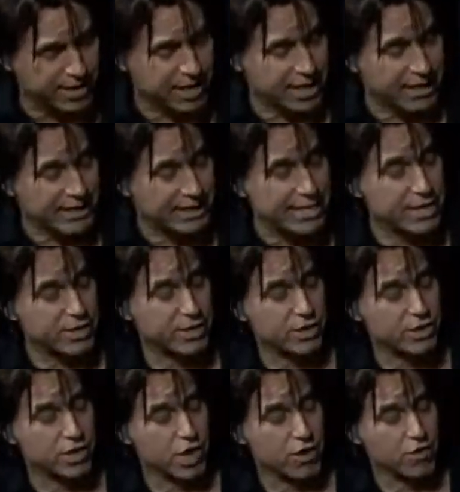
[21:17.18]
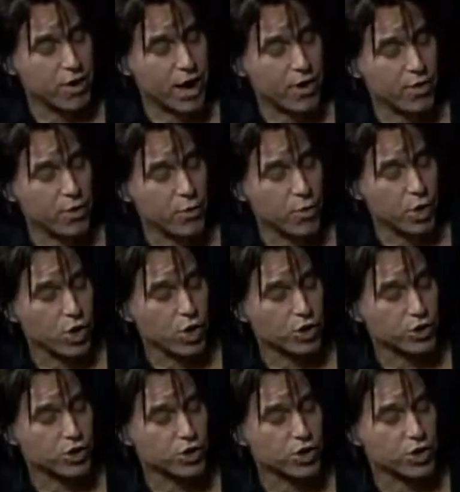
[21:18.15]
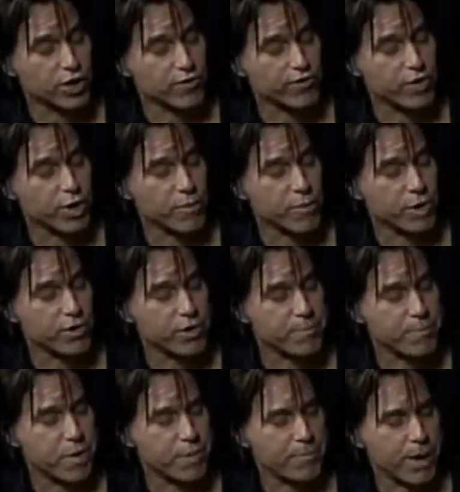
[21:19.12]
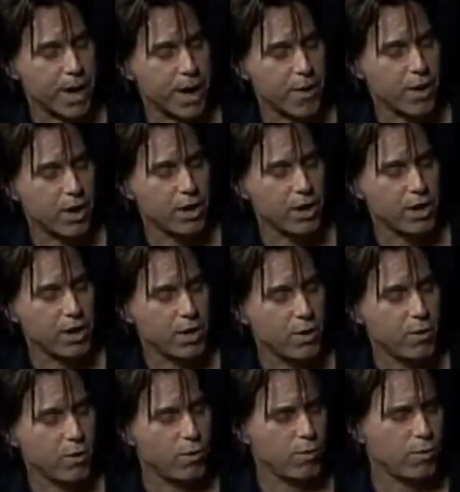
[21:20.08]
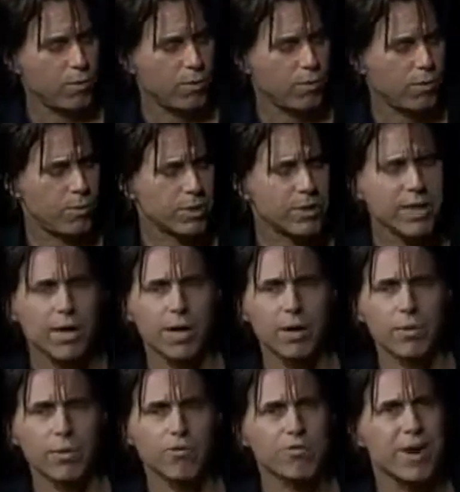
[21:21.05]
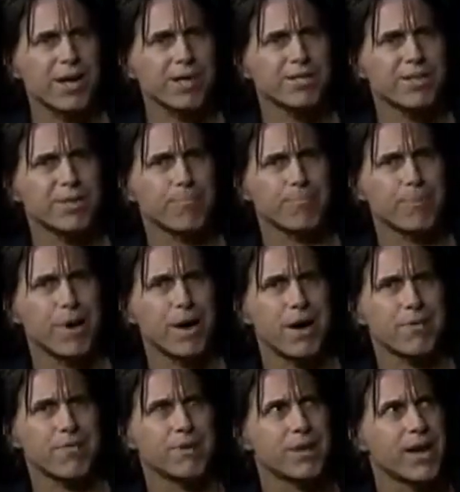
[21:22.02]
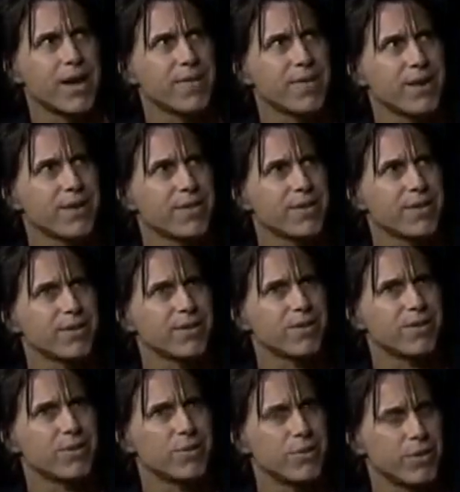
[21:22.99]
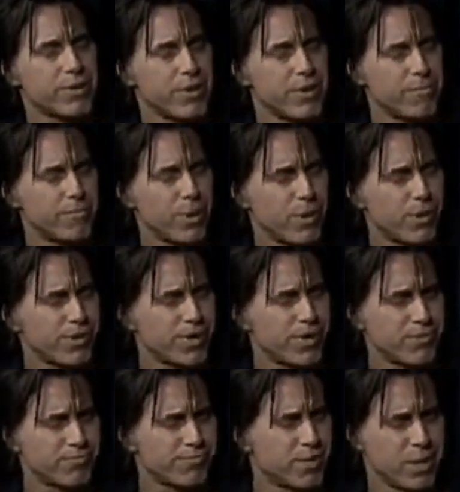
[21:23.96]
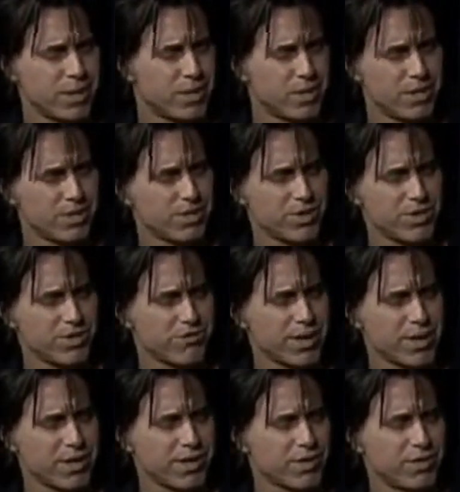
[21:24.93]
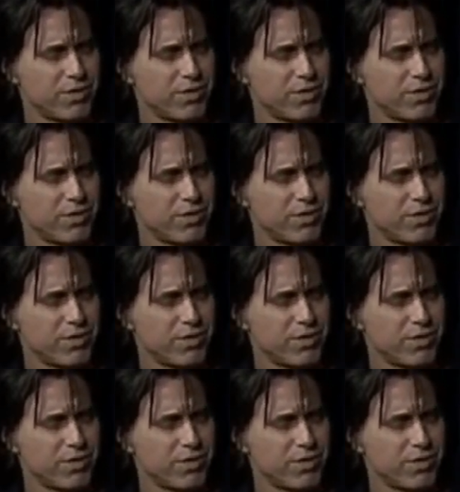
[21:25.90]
leaders around the world took a firmer grip on power. Well, what the hell would rising poverty have anything to do with imposing strict